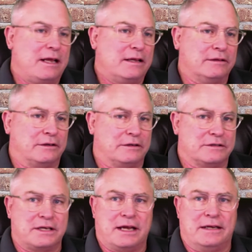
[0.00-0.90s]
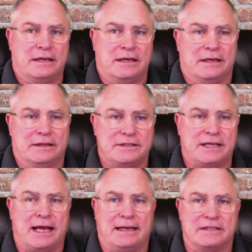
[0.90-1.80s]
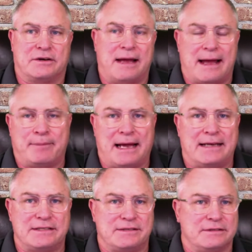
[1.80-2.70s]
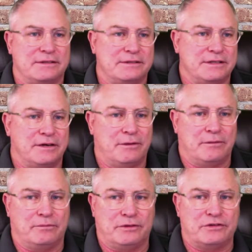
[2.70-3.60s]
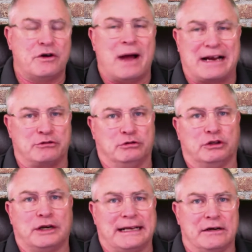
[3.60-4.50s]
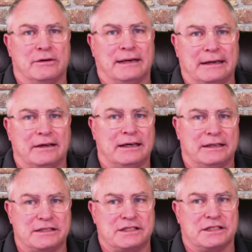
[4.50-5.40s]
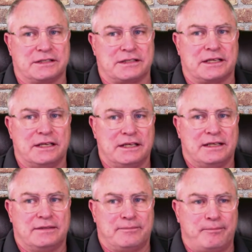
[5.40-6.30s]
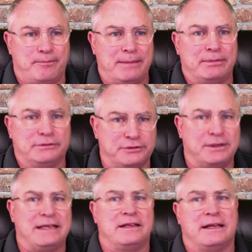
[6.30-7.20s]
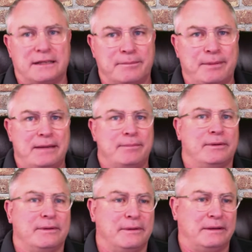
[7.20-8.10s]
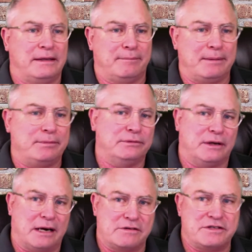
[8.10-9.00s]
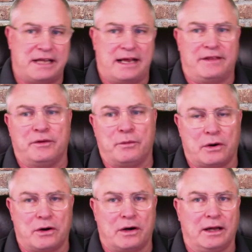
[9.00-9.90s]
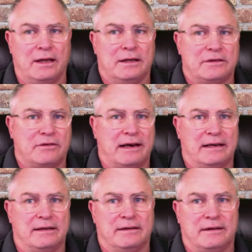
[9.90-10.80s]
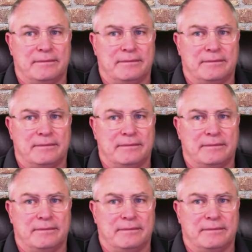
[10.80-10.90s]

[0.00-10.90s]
learns, and instead it's so haphazard. There's no actual learning going on. It's just people doing thing to people, and people who don't understand the work trying to,